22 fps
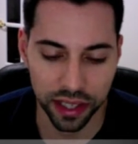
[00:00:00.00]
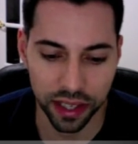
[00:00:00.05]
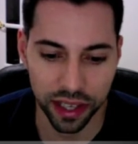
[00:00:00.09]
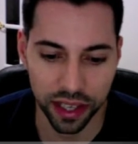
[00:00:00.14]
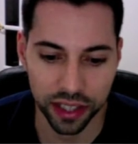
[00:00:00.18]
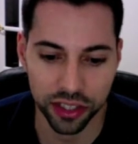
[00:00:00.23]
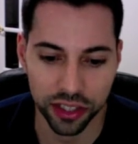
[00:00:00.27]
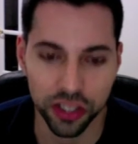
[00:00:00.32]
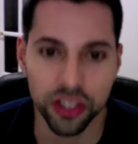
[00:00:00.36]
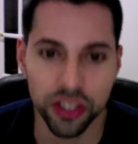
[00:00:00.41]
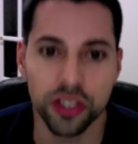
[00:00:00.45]
it
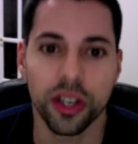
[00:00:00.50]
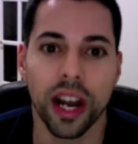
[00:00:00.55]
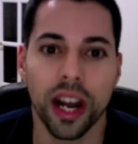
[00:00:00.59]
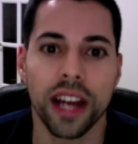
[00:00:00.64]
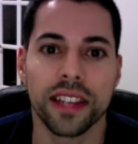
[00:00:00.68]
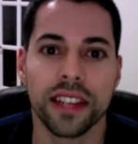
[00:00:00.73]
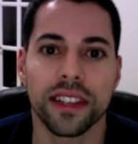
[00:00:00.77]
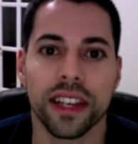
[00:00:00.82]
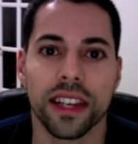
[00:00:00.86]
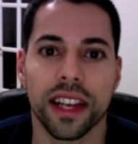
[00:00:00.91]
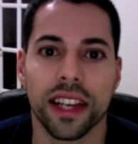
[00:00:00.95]
just
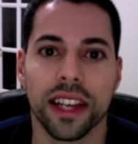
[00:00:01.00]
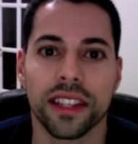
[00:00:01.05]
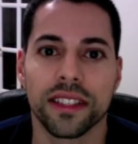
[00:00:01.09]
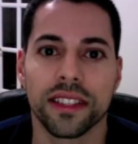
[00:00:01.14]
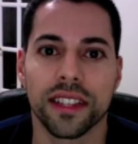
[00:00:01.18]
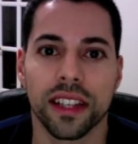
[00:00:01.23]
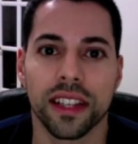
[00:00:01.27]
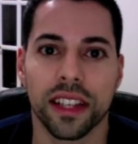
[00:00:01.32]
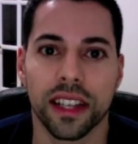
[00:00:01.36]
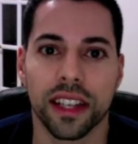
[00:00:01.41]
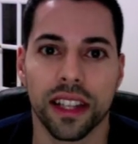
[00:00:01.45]
dries like
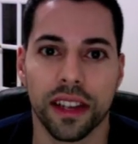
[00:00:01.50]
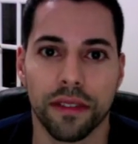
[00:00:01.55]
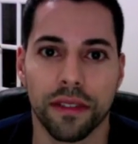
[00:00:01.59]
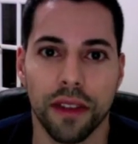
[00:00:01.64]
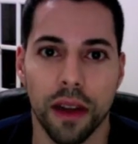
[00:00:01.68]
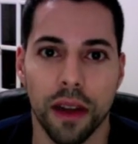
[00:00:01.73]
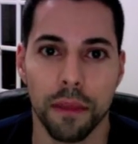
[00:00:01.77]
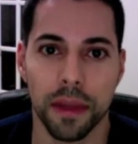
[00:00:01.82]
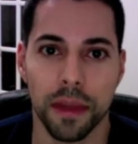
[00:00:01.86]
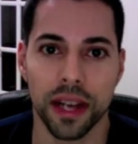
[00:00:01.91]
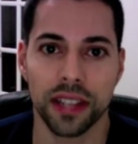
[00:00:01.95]
instantly in like
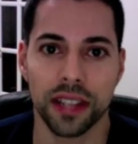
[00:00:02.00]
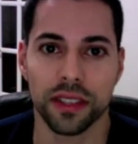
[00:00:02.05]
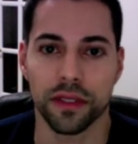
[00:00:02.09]
5 minutes.